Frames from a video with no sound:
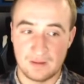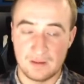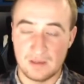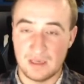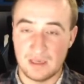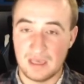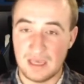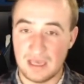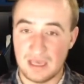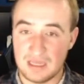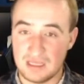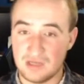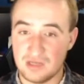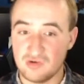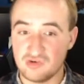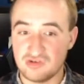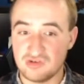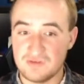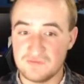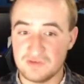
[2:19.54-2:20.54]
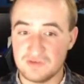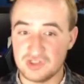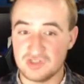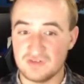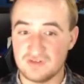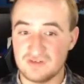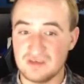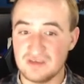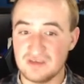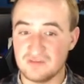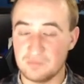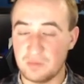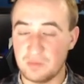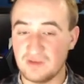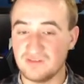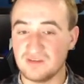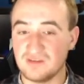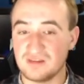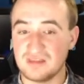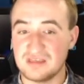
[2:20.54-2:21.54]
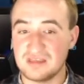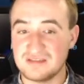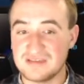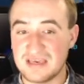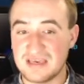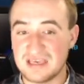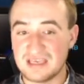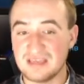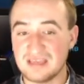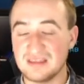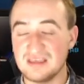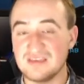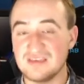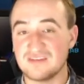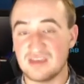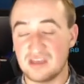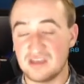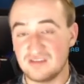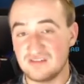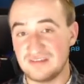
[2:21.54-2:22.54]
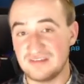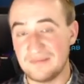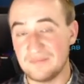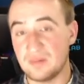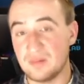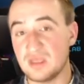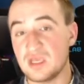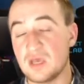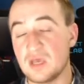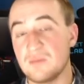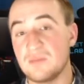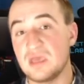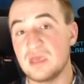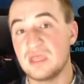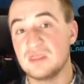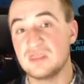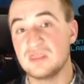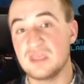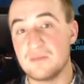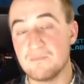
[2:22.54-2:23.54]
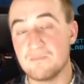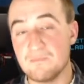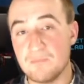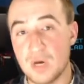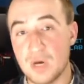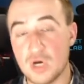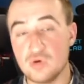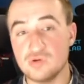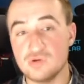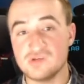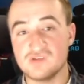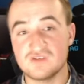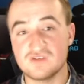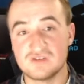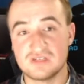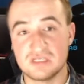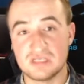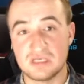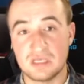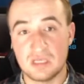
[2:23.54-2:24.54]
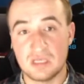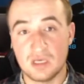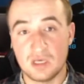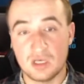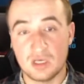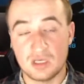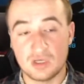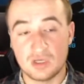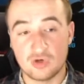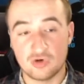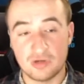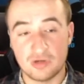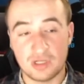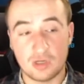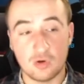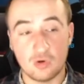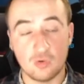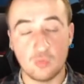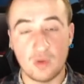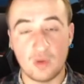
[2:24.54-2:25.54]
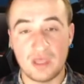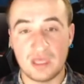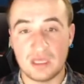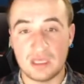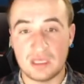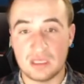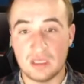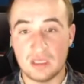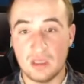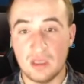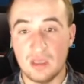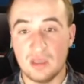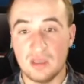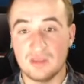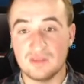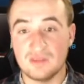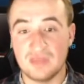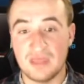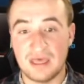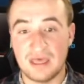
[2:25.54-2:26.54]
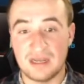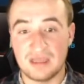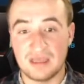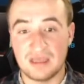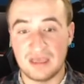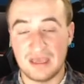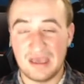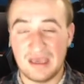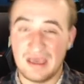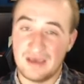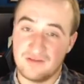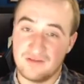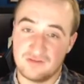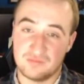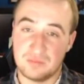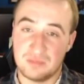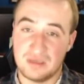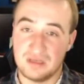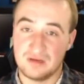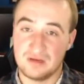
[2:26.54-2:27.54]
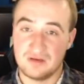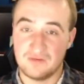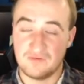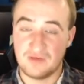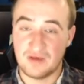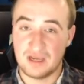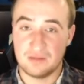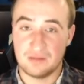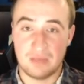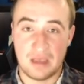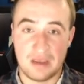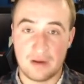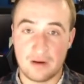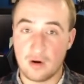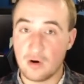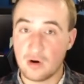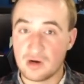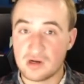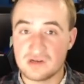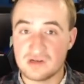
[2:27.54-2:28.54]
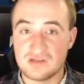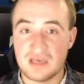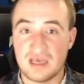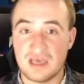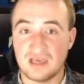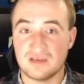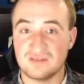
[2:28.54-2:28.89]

And energy efficiency is basically taking these and assembling them in the most critical way that has been defined by architects.